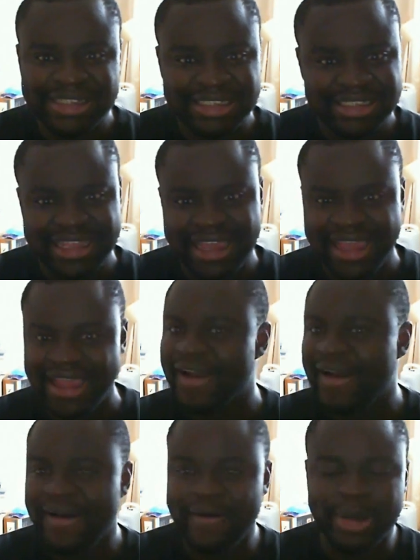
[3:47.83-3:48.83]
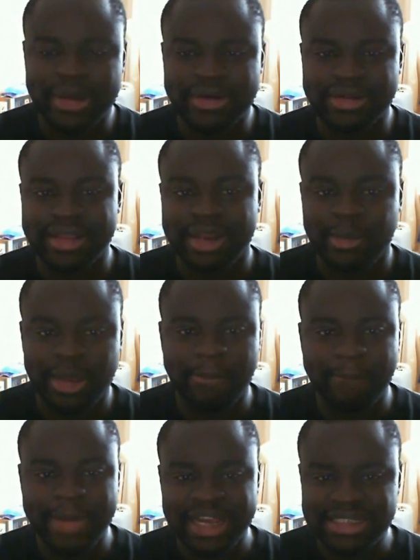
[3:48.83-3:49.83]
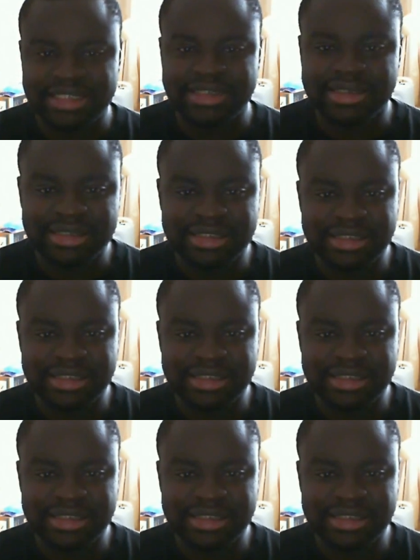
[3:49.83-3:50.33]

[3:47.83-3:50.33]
So there, oh my god, that'll be amazing,